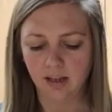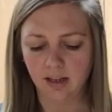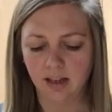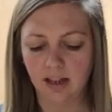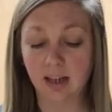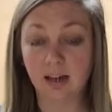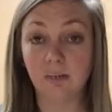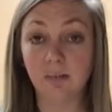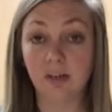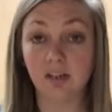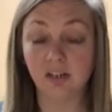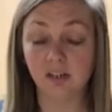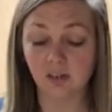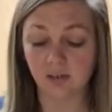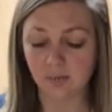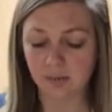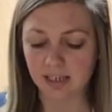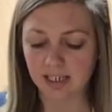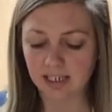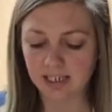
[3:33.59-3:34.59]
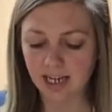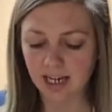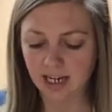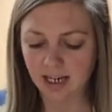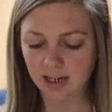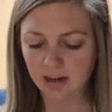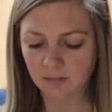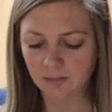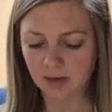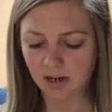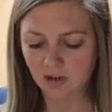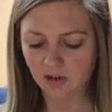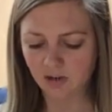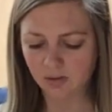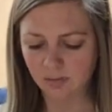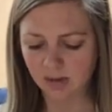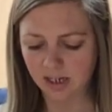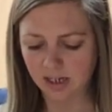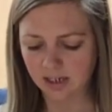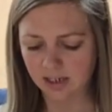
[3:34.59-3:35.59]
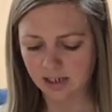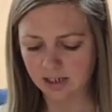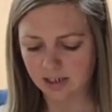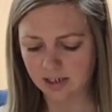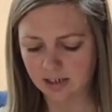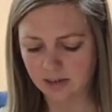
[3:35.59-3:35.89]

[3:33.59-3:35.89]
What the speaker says: Then I'm going to do my second measurement.